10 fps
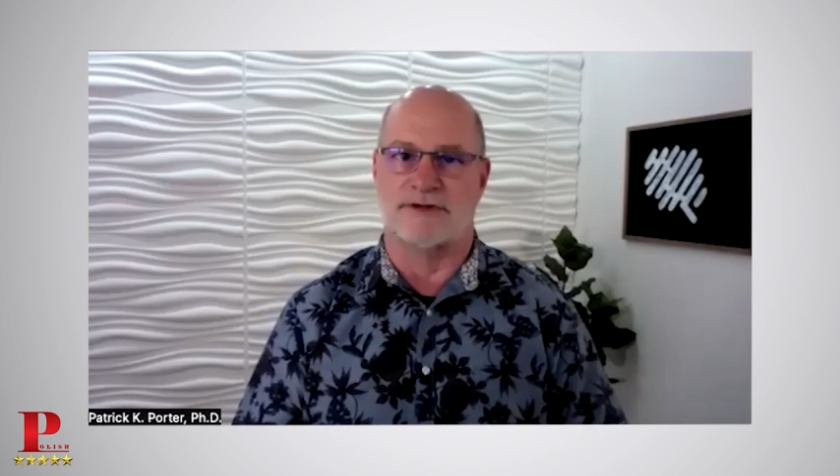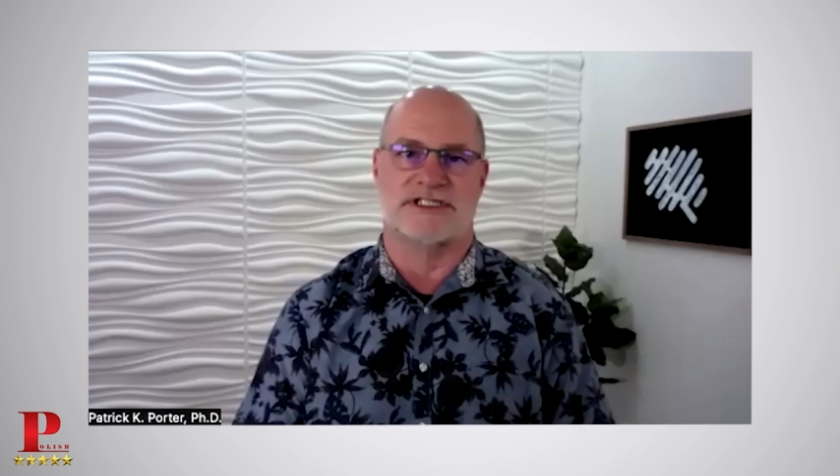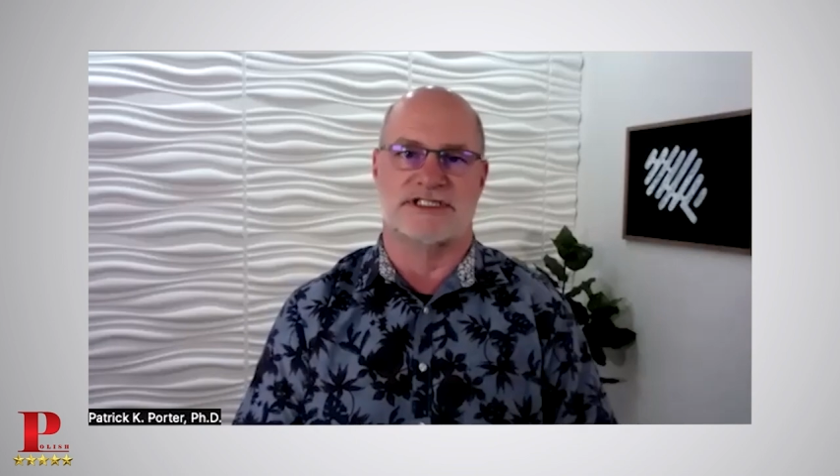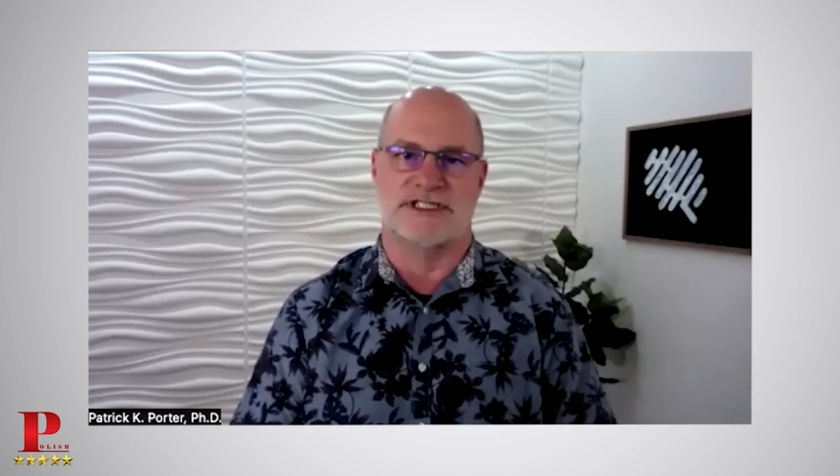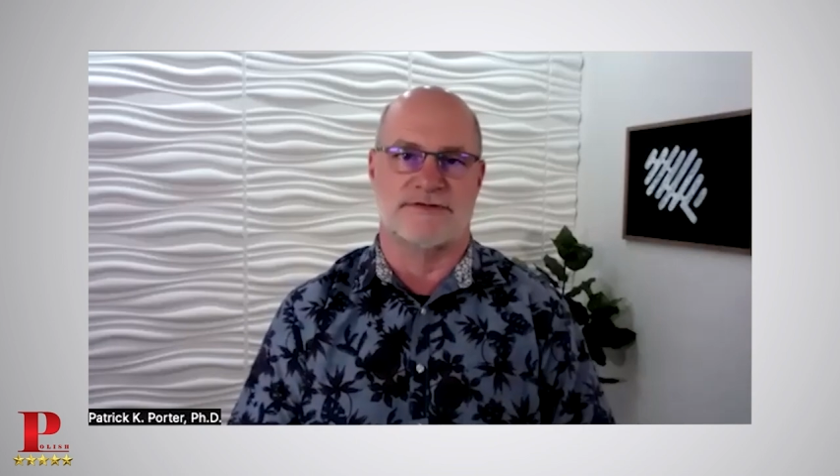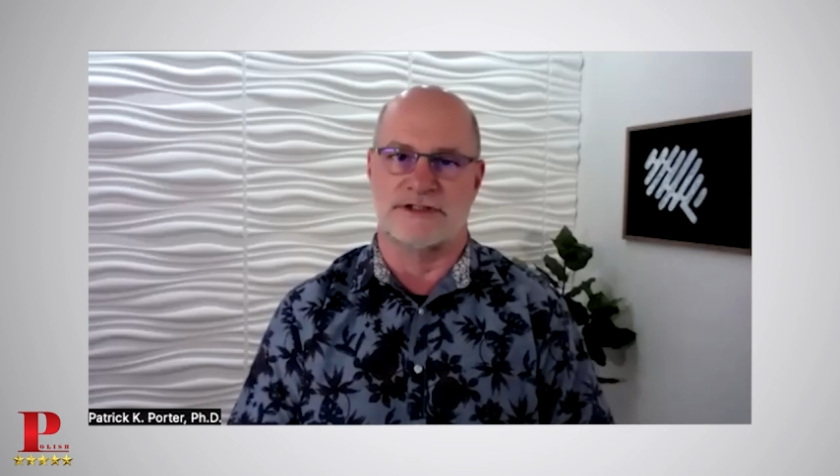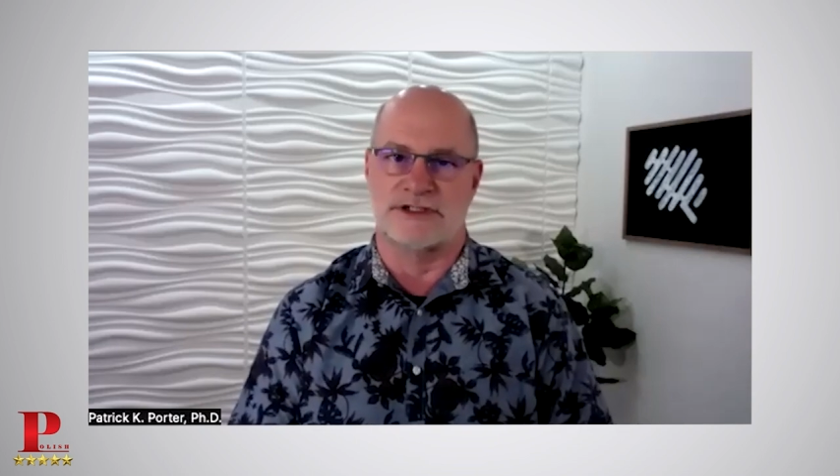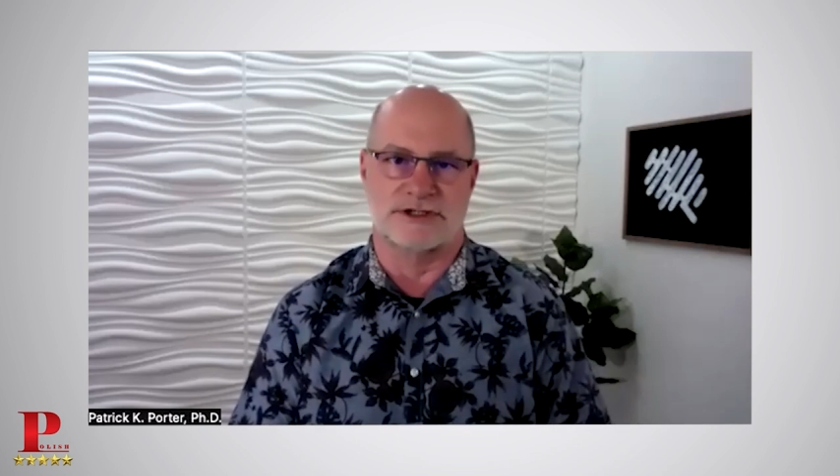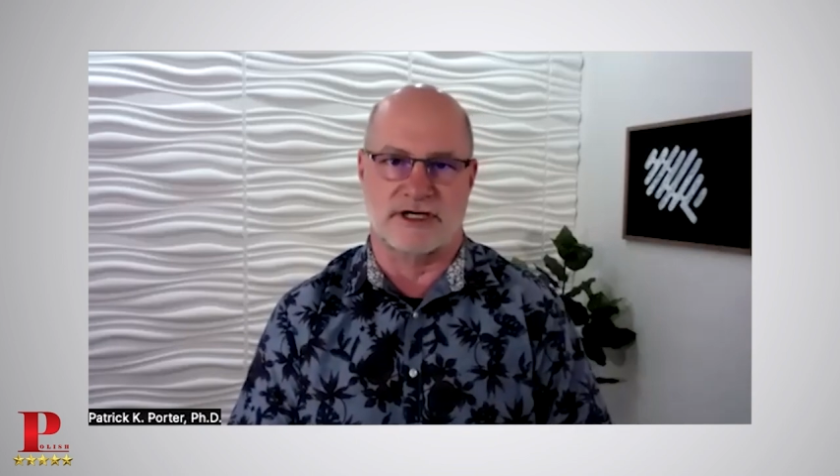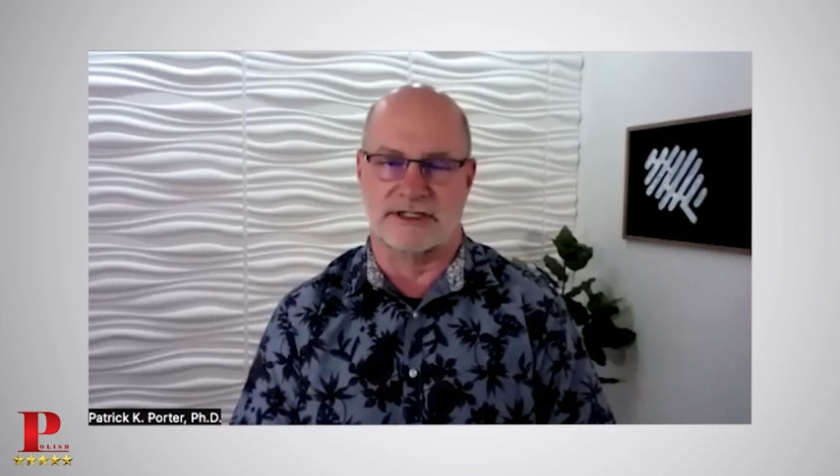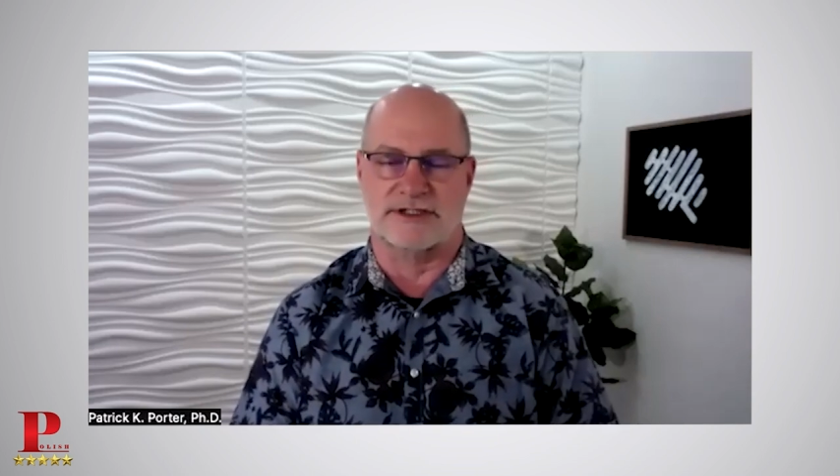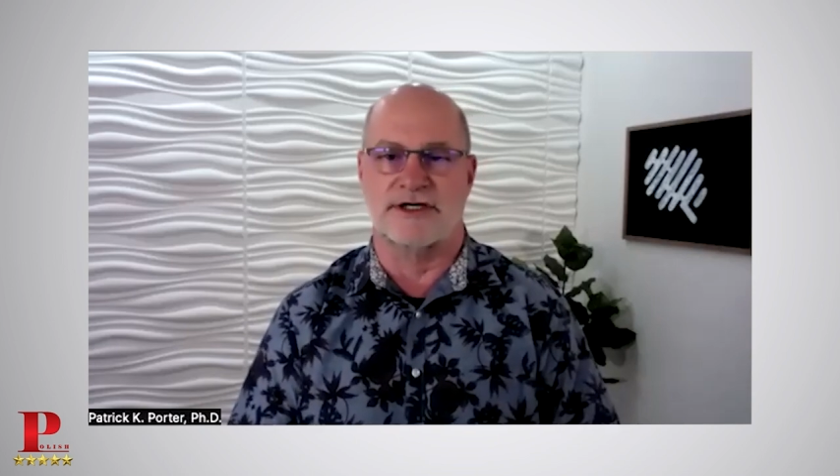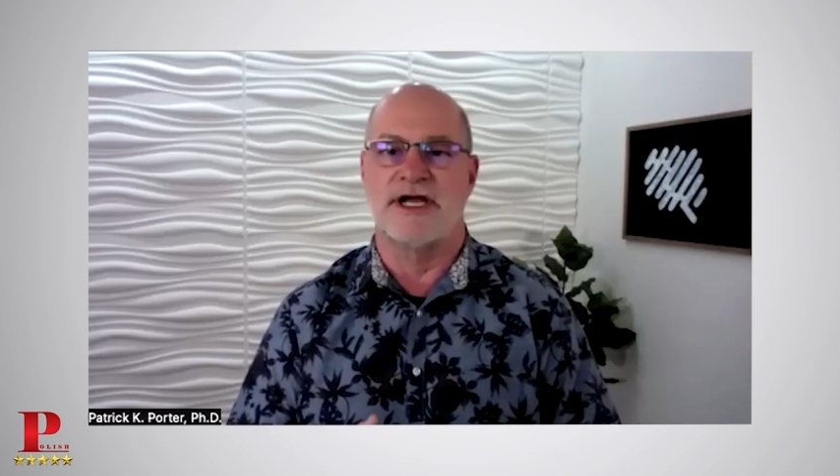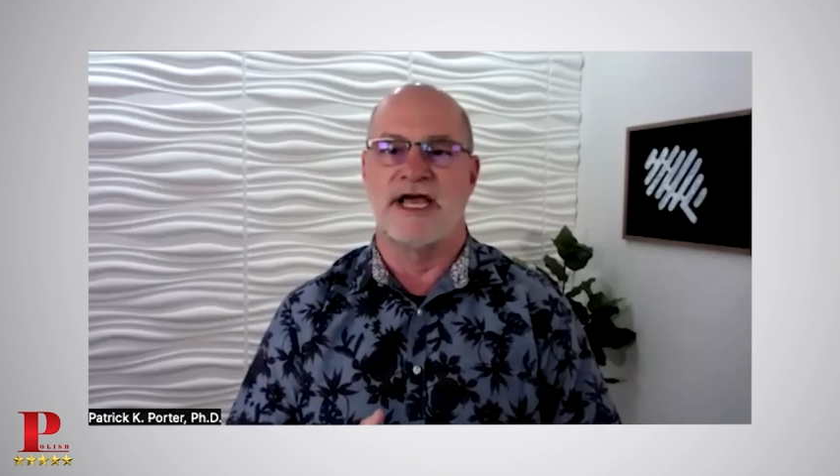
was a Silva instructor,